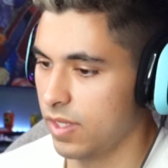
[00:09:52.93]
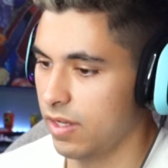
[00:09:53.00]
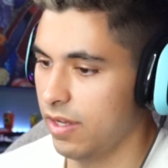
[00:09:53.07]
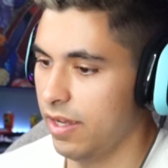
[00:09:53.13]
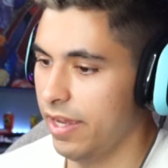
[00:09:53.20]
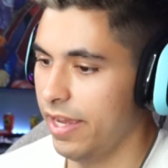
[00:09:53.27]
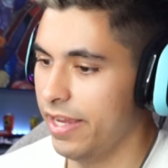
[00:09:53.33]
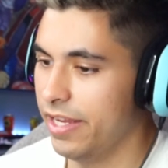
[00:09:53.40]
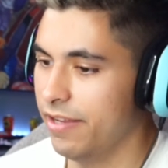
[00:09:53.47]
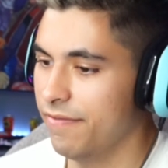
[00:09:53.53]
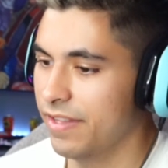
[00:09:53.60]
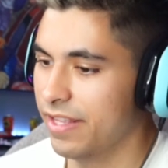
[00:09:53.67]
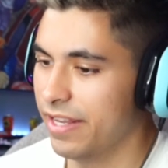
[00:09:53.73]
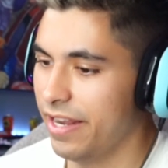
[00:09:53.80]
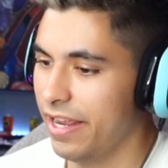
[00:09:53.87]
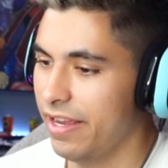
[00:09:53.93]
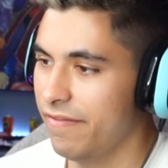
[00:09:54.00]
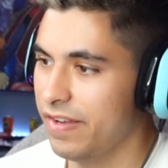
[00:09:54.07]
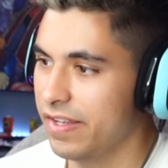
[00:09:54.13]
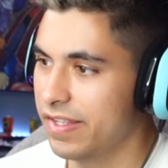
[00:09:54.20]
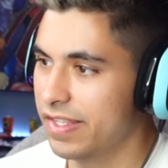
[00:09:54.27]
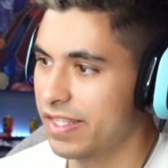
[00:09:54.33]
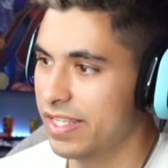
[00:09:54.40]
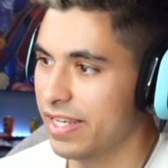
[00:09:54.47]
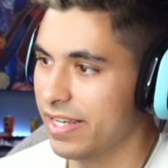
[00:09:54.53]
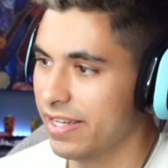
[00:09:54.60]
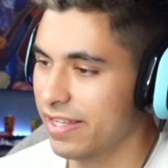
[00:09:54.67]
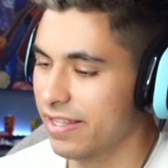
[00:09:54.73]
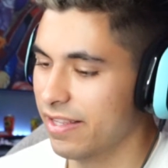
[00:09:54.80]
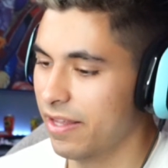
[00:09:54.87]
Hey, even the Navy's
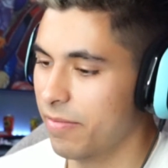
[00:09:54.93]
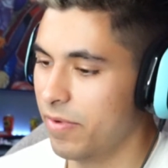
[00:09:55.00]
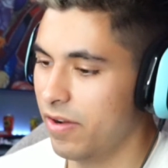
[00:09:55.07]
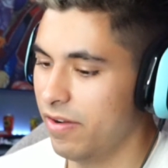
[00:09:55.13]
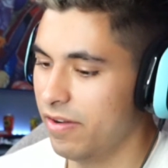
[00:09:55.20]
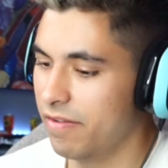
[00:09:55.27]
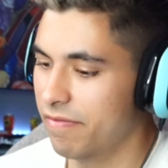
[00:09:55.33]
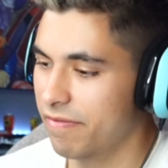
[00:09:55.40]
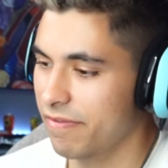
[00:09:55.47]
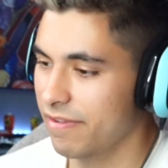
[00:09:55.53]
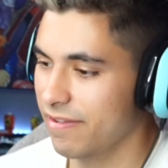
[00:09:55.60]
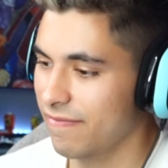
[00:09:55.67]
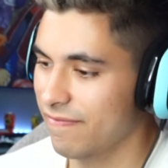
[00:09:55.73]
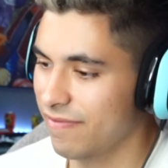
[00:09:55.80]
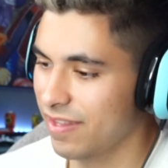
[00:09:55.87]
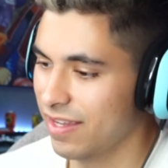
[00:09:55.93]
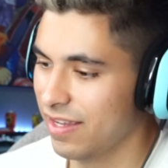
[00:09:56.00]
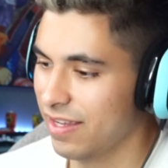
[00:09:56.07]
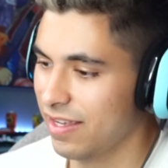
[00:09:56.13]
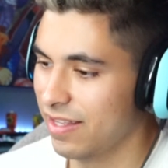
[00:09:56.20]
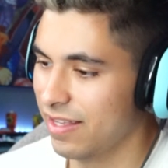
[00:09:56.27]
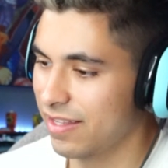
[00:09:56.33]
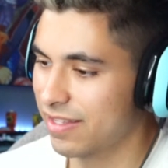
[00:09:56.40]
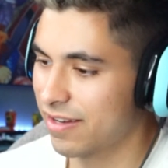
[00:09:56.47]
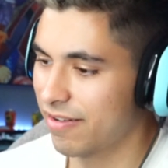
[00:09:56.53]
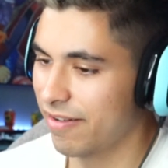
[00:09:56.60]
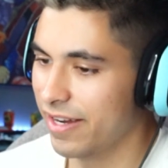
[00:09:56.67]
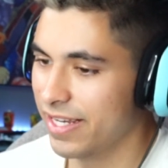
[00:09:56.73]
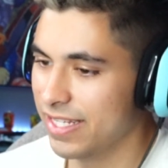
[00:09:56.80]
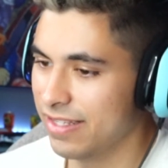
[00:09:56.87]
seeing them off. That's
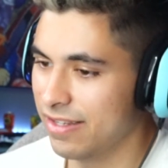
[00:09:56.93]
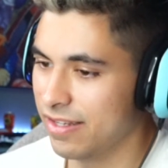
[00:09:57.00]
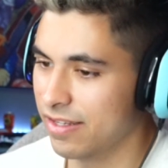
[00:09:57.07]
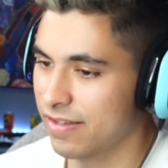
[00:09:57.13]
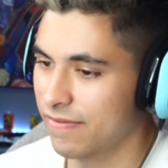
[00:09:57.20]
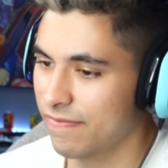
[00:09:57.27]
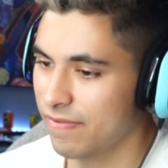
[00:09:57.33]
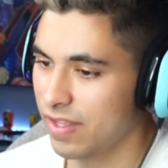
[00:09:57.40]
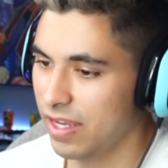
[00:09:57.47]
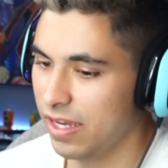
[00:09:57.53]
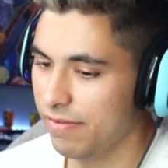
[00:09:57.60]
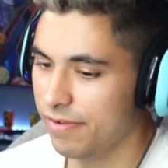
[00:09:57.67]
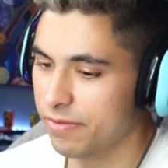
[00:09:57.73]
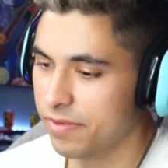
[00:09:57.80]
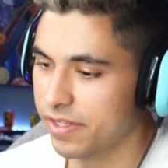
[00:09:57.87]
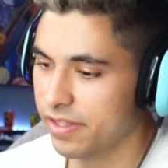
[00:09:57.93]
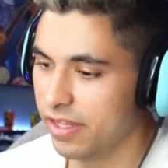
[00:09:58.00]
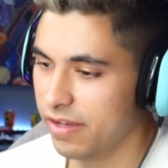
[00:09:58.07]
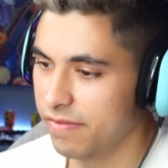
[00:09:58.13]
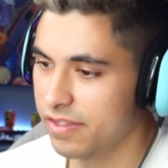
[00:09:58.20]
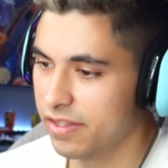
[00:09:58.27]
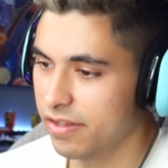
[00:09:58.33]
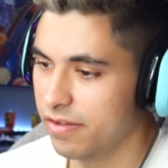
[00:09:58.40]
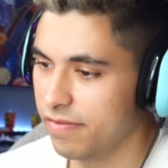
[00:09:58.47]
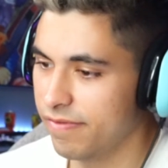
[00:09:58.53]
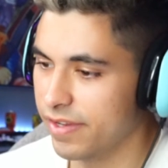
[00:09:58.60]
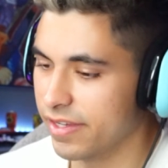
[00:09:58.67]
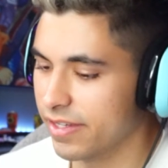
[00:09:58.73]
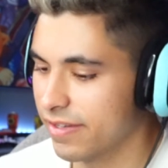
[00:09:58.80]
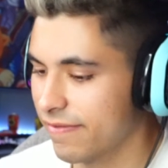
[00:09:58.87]
crazy. Everyone loves
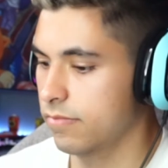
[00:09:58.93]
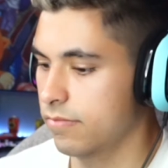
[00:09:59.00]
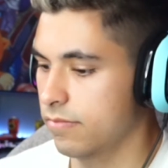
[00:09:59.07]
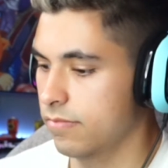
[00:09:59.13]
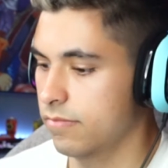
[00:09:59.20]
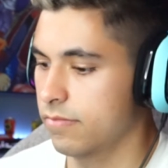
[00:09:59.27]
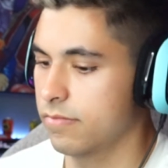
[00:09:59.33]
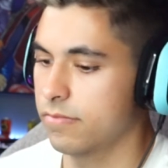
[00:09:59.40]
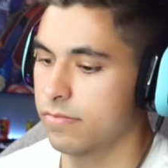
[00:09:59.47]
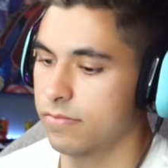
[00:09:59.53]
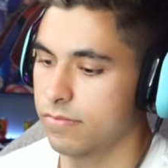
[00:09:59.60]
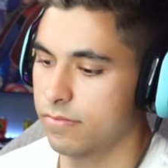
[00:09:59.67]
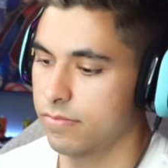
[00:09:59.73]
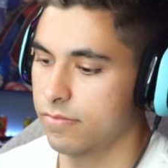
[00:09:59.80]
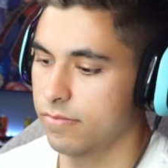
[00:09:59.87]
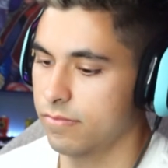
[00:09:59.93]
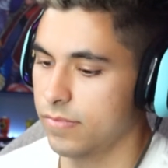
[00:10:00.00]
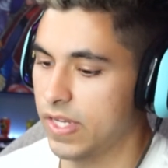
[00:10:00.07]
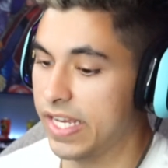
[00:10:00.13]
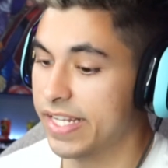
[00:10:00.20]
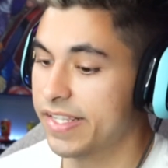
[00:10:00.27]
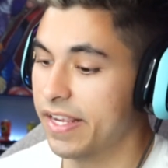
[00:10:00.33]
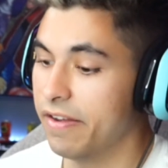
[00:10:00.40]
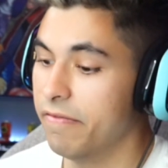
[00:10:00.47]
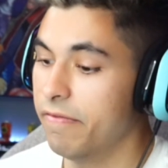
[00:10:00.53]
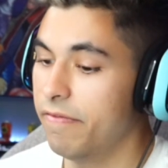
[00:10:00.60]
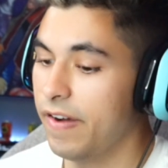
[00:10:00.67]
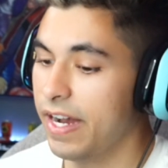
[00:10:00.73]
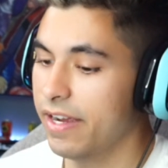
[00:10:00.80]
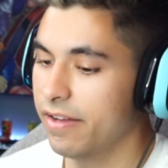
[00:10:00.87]
Luffy. It's in
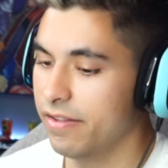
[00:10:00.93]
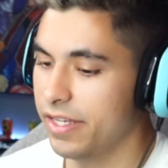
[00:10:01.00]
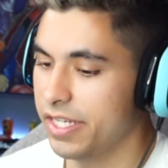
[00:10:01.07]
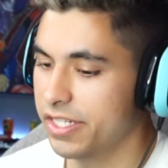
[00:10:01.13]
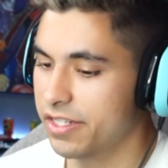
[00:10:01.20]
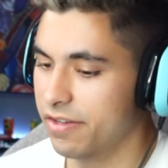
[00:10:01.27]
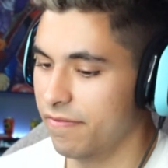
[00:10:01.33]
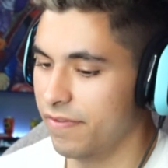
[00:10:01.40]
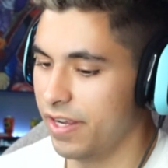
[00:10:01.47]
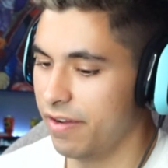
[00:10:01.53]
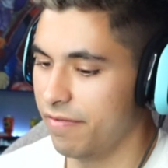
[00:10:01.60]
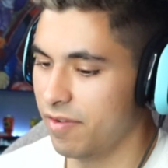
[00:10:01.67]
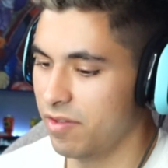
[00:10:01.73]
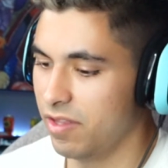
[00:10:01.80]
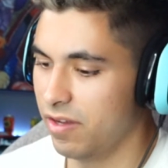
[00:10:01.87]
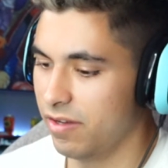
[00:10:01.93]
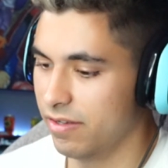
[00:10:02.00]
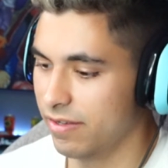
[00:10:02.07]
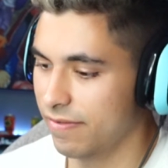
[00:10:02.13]
violation of naval law.